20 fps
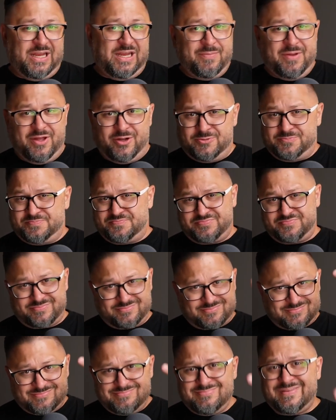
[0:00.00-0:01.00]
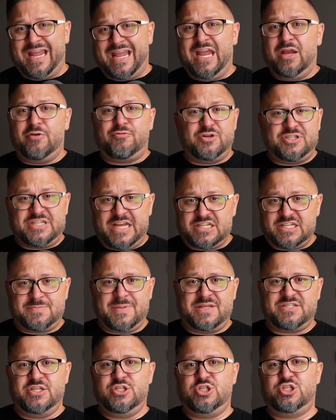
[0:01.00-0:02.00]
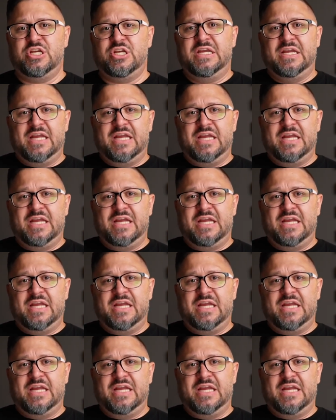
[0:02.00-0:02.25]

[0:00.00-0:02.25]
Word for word: email and for text message.